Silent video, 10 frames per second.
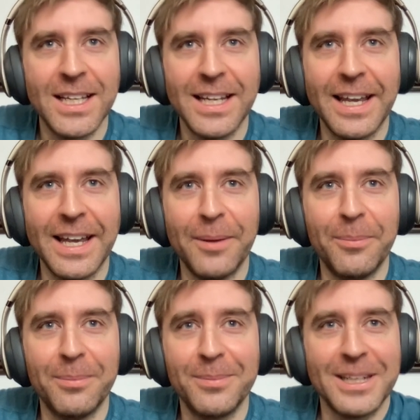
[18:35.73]
and
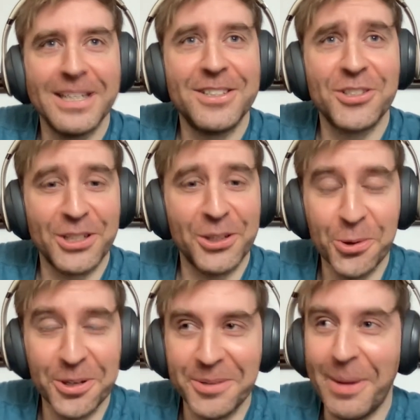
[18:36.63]
he just
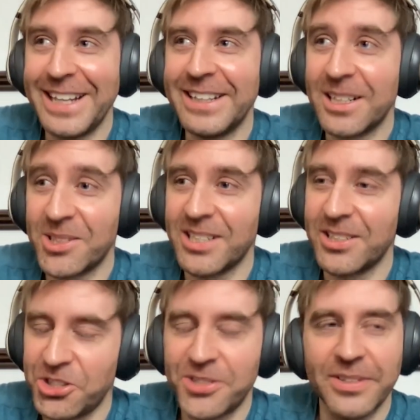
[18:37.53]
ignored mine, and I was
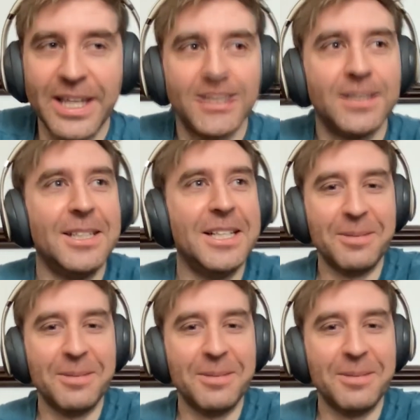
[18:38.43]
like, cheers for that.